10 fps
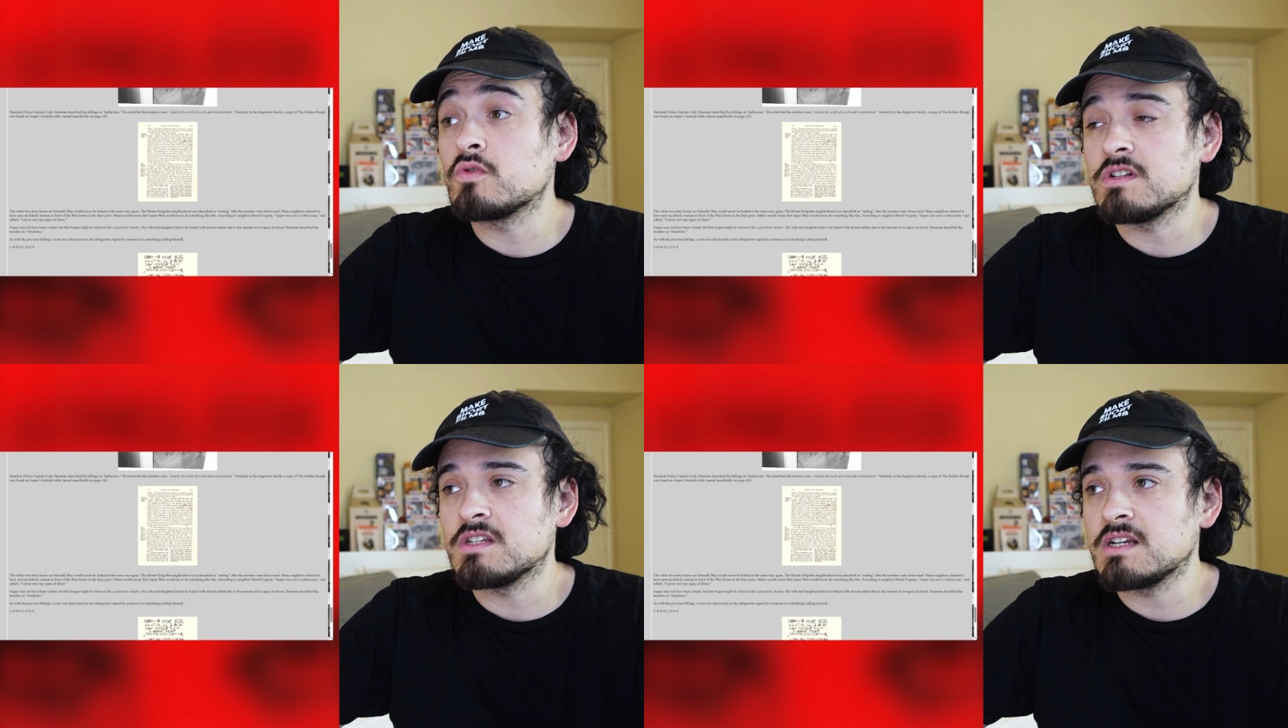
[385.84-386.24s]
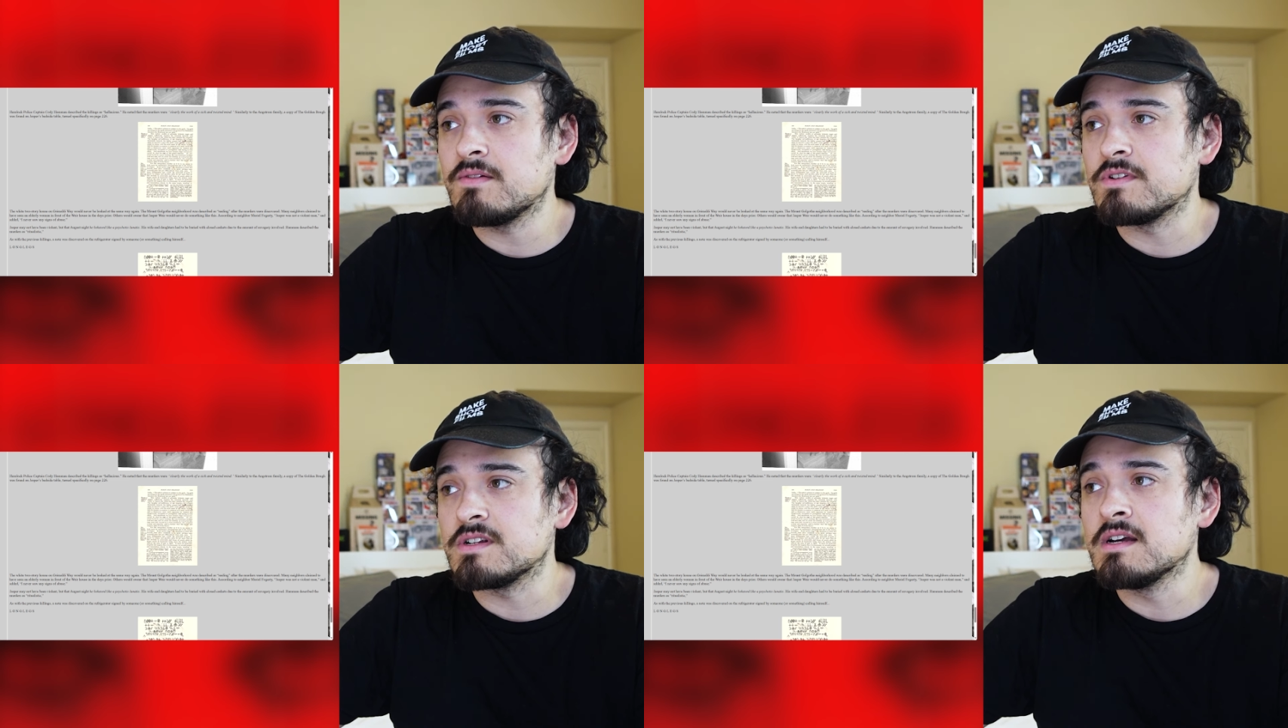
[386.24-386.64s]
were
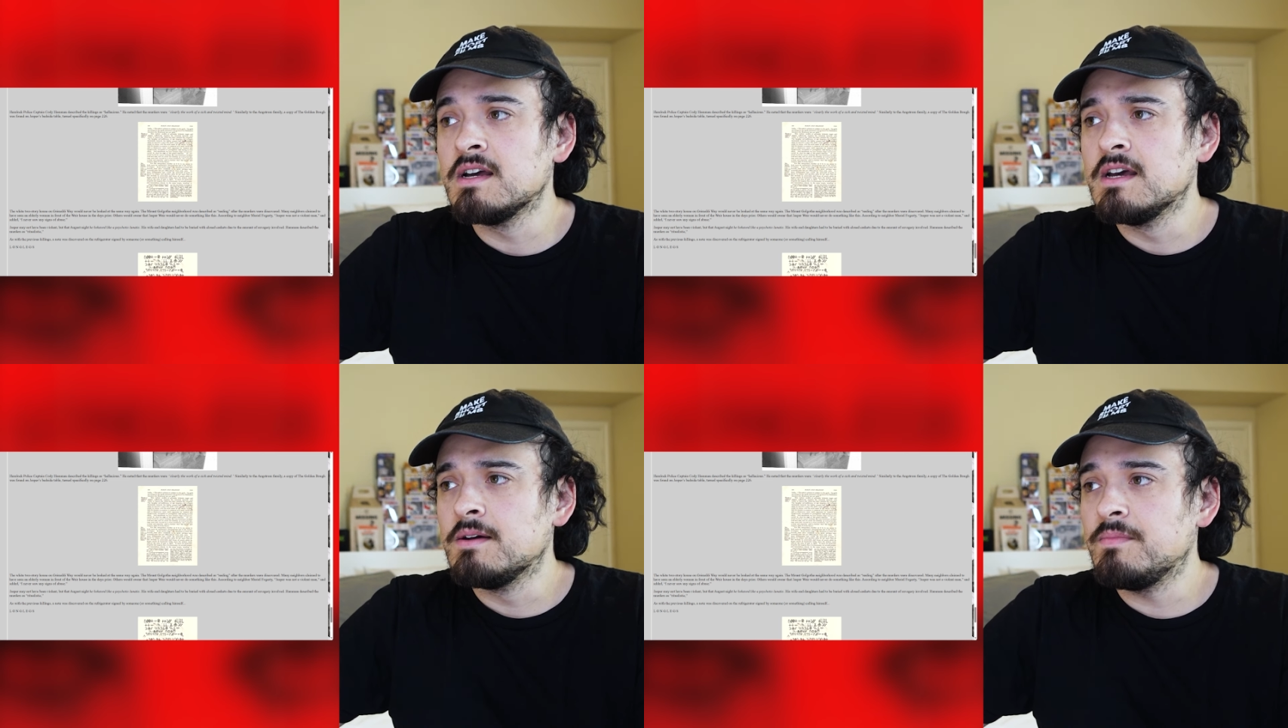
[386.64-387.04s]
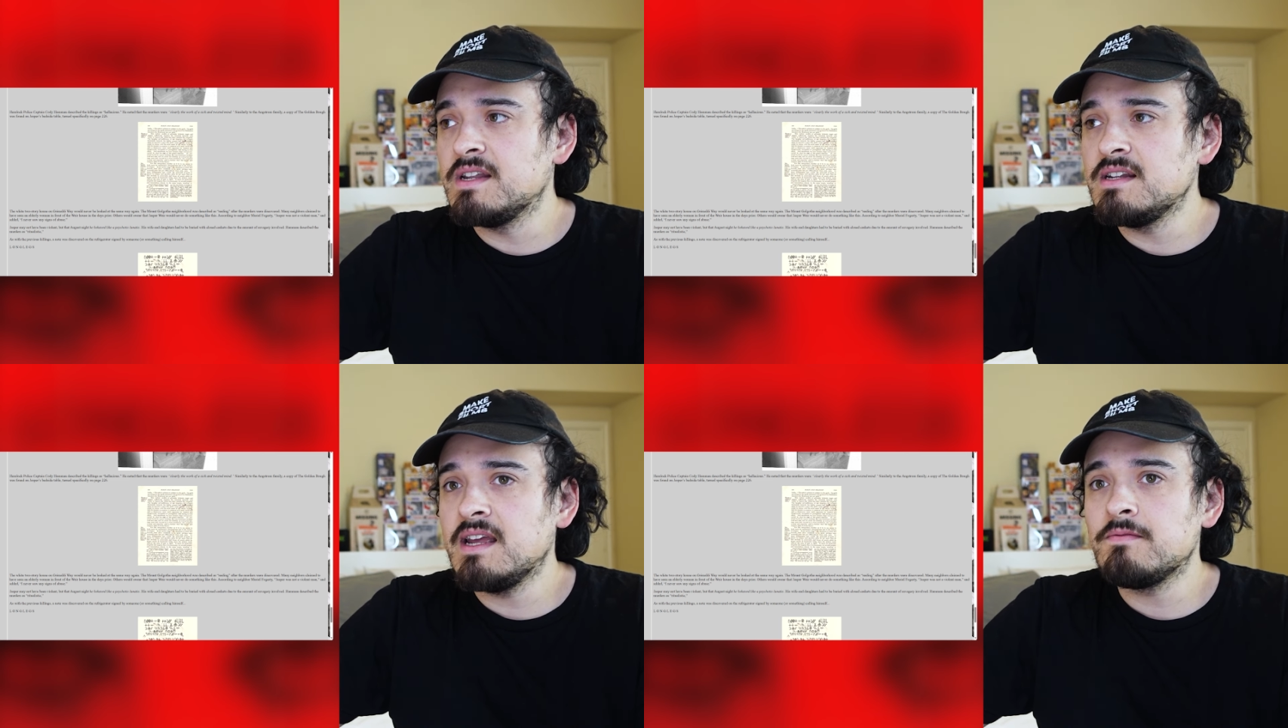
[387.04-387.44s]
discovered.
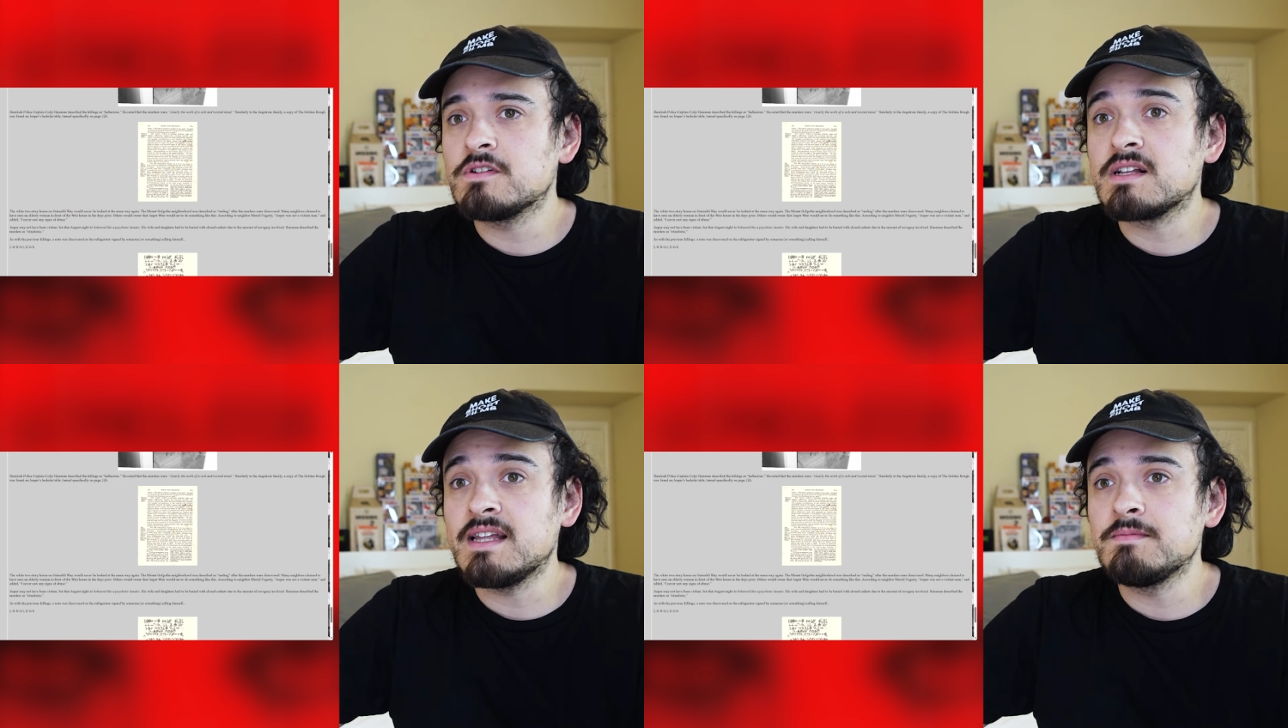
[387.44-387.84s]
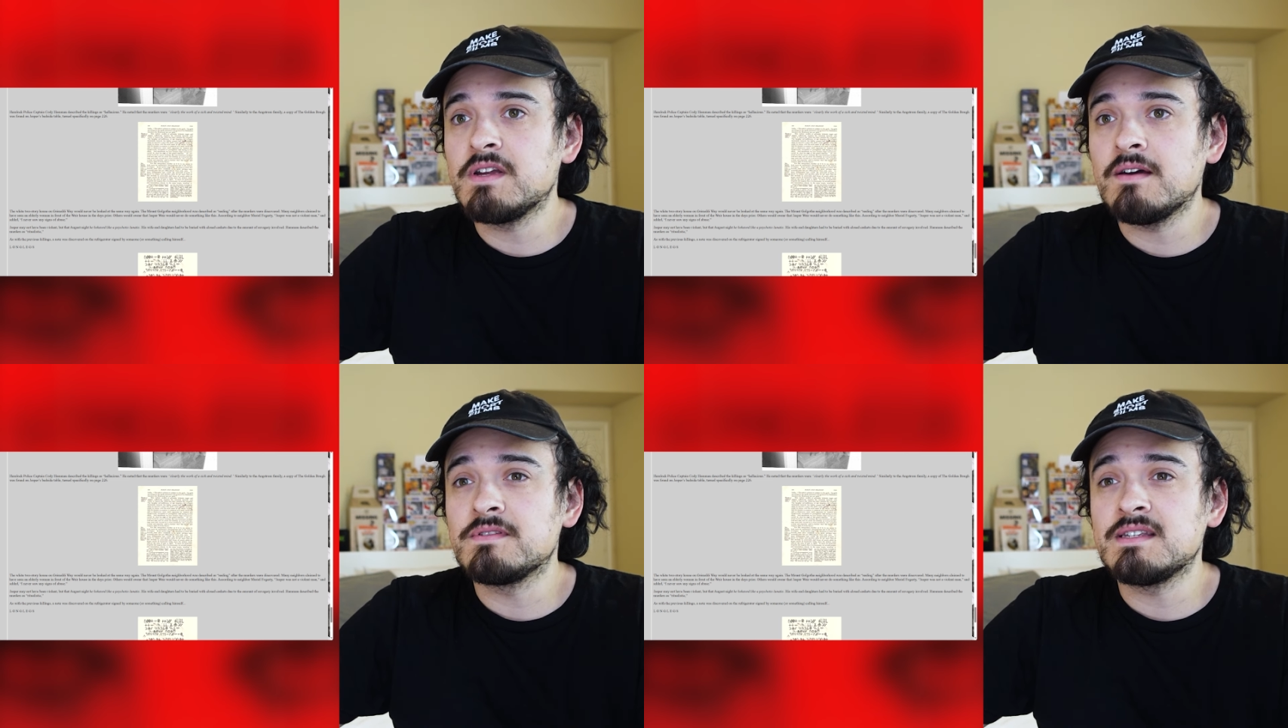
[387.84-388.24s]
Many neighbors claim
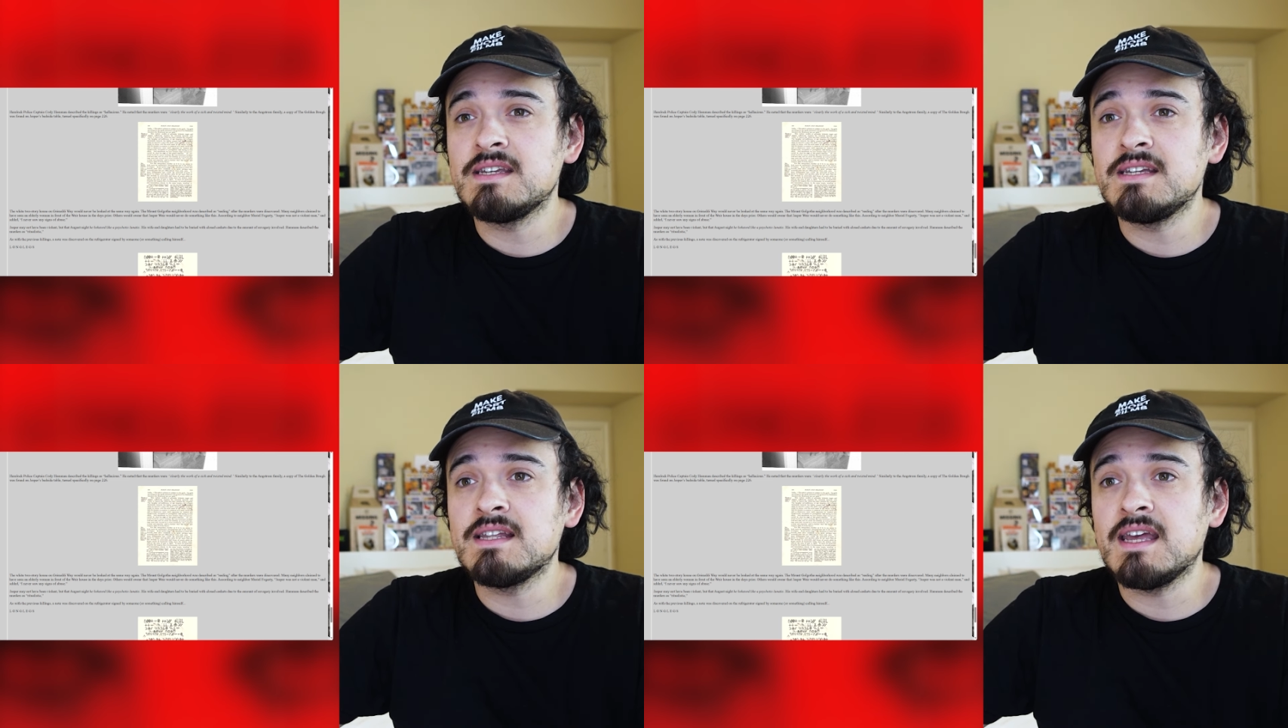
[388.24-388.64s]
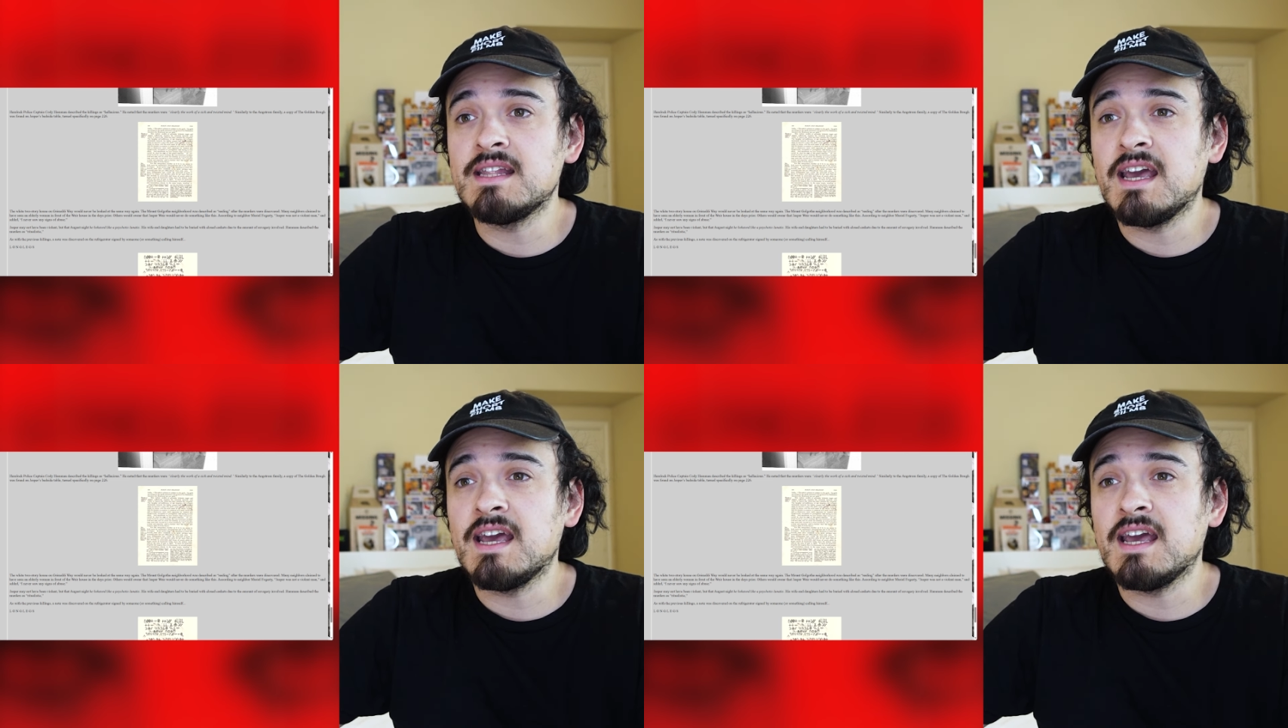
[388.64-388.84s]
to have seen an